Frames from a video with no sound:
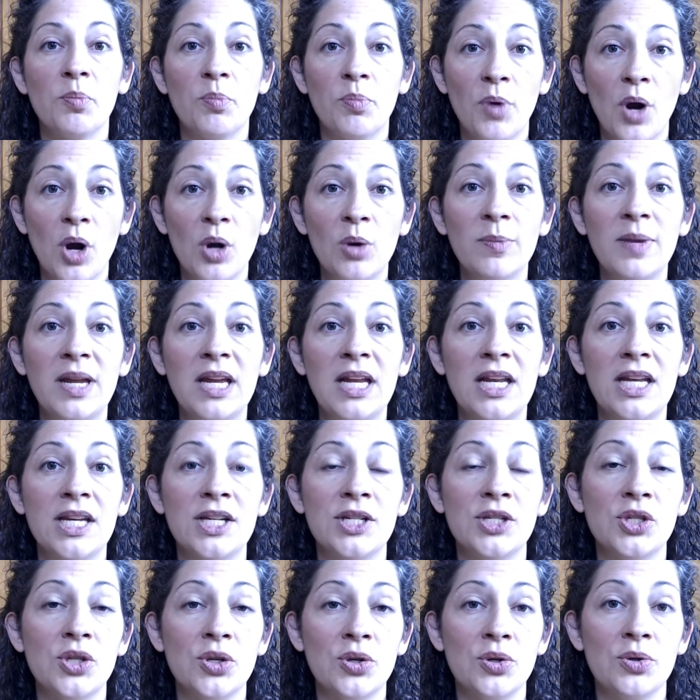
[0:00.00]
Bromine
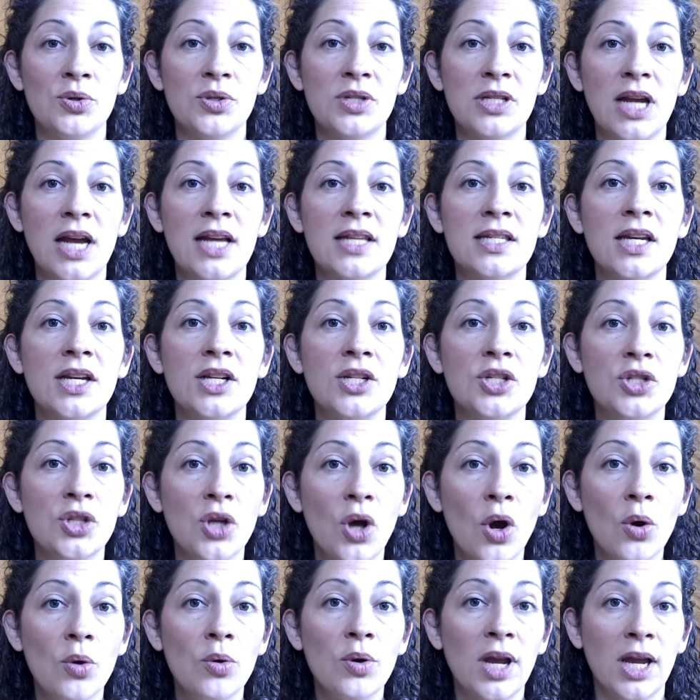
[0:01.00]
is used as a
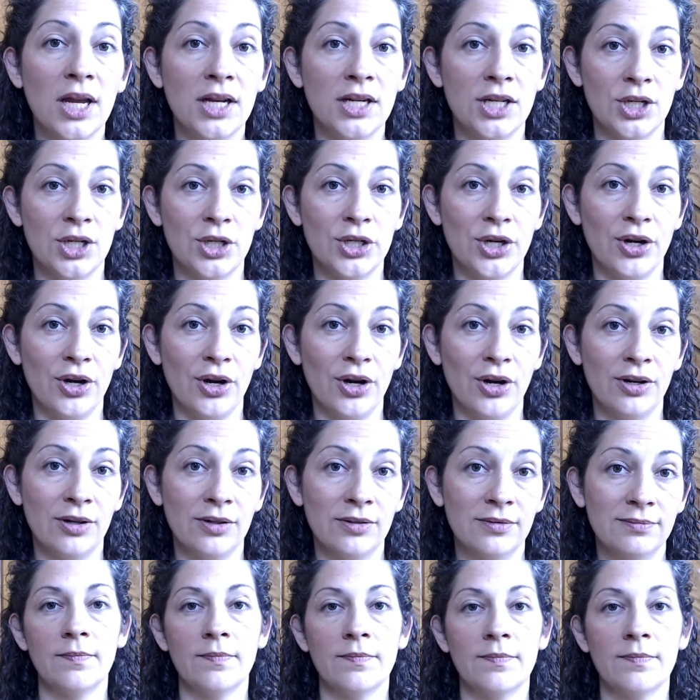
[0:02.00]
dough conditioner.